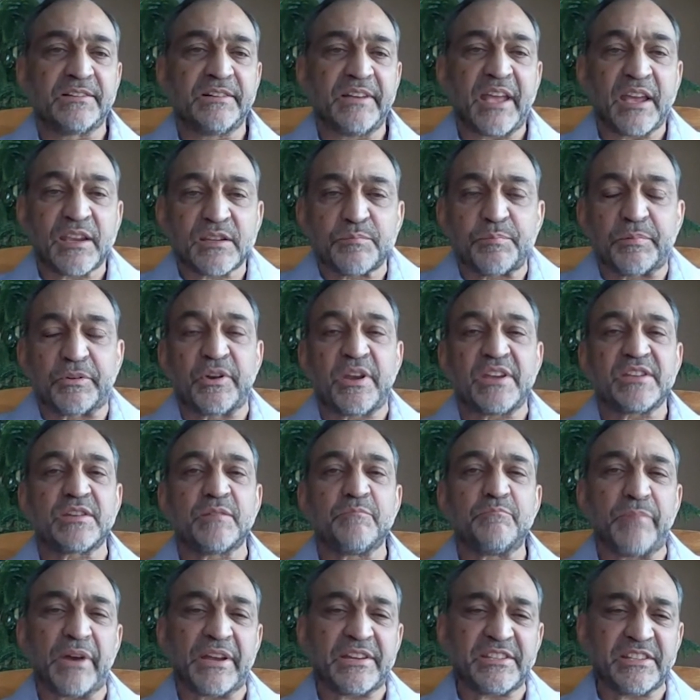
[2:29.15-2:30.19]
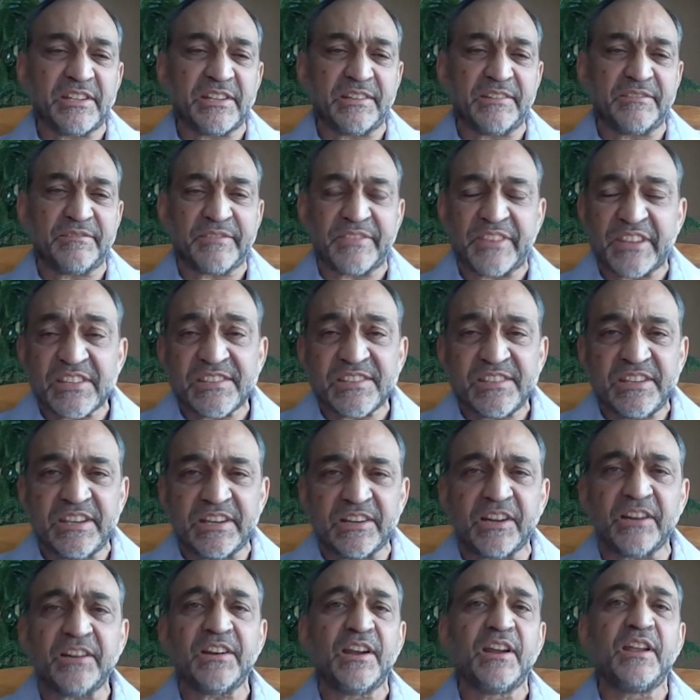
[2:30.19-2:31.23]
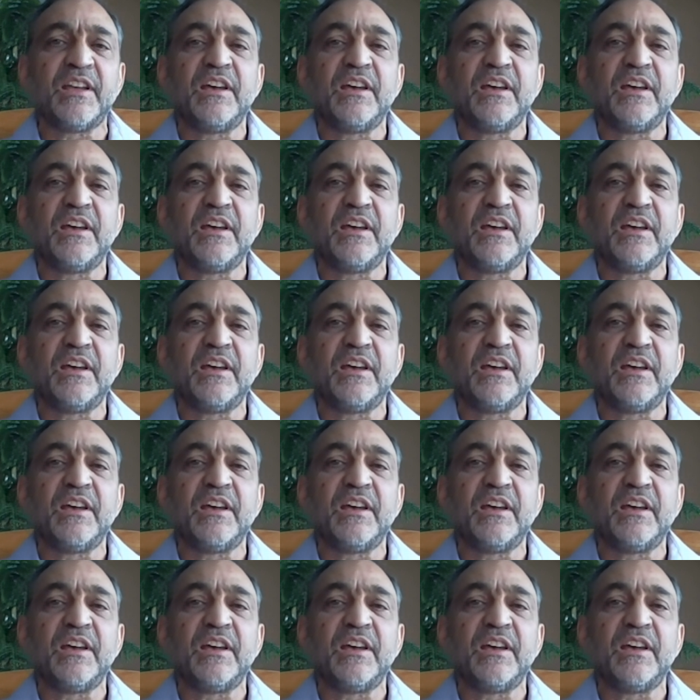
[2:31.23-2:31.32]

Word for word: exploration budget this year